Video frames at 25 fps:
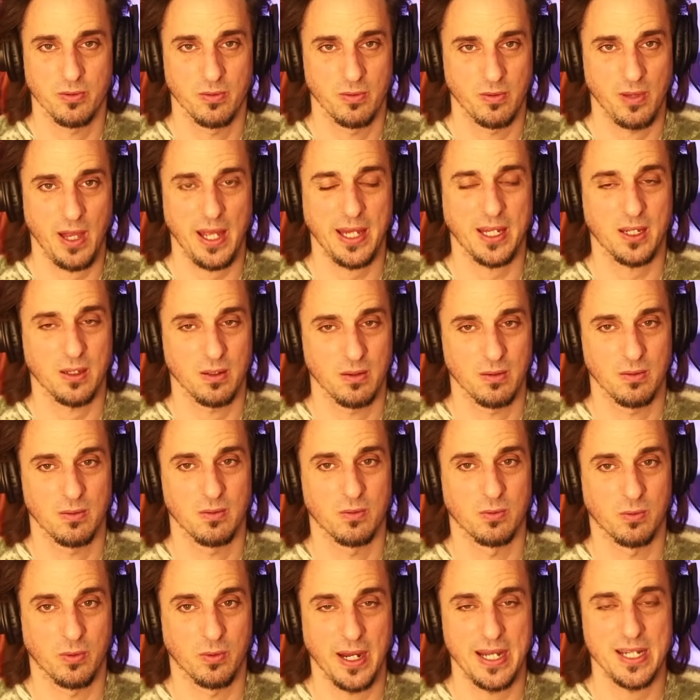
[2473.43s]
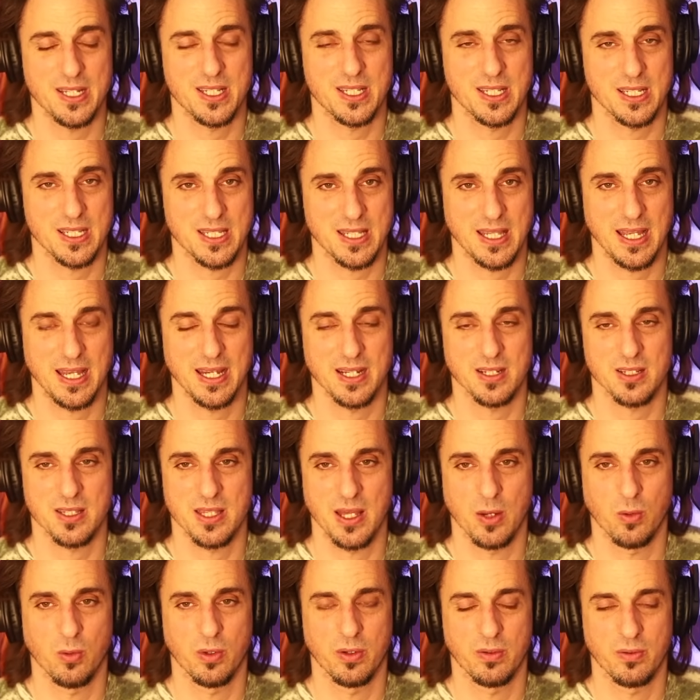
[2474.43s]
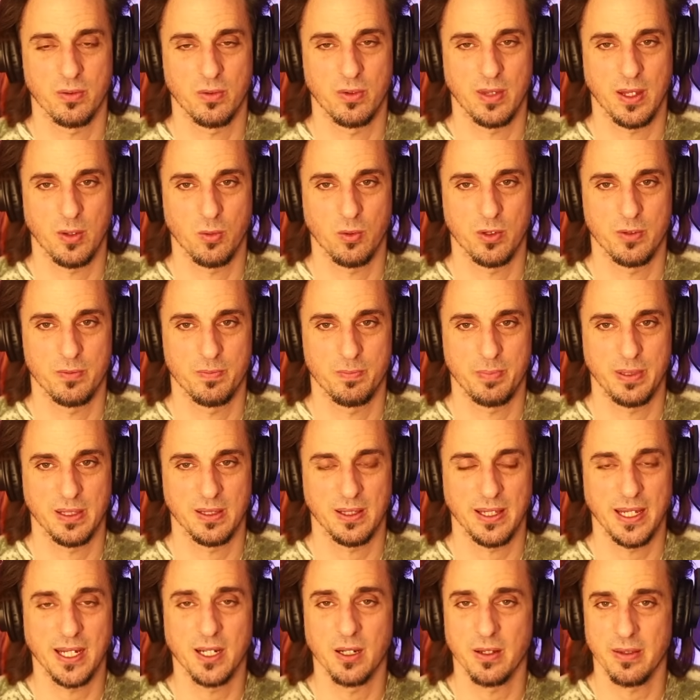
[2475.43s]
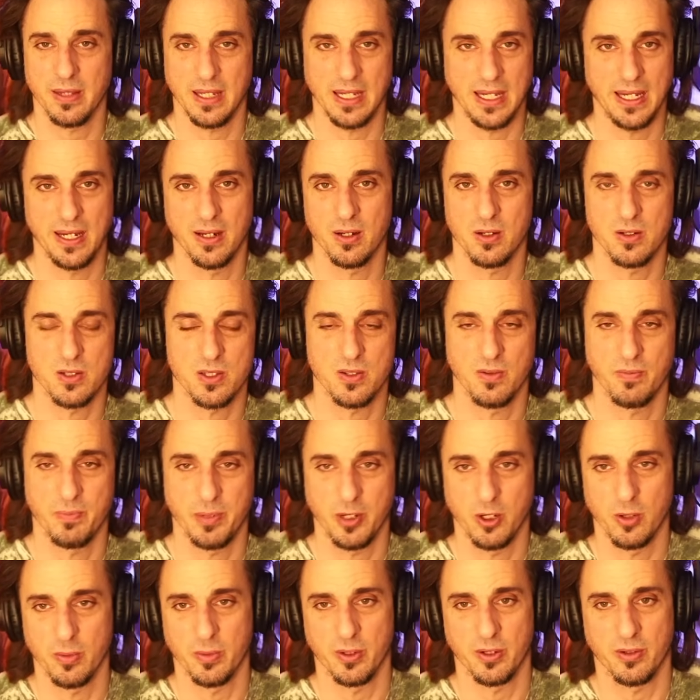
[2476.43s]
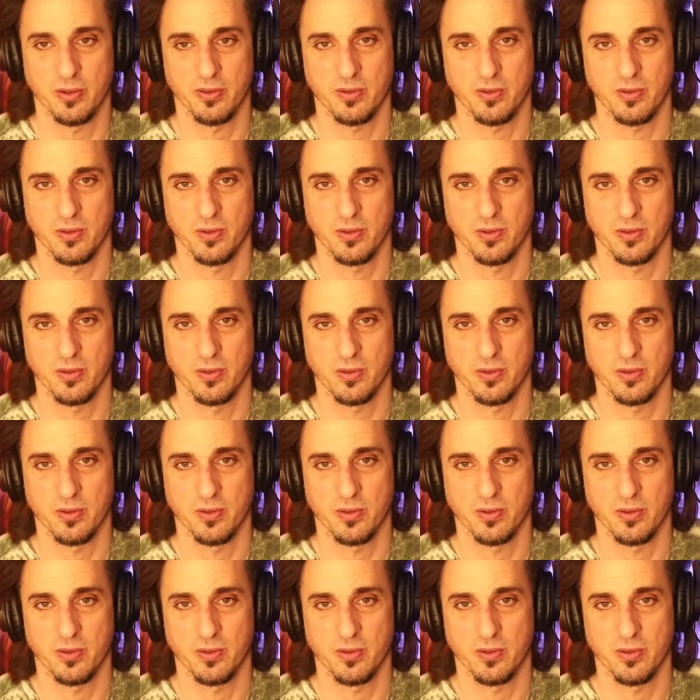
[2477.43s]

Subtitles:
Like racist things that would beleaguer the ears of boomers.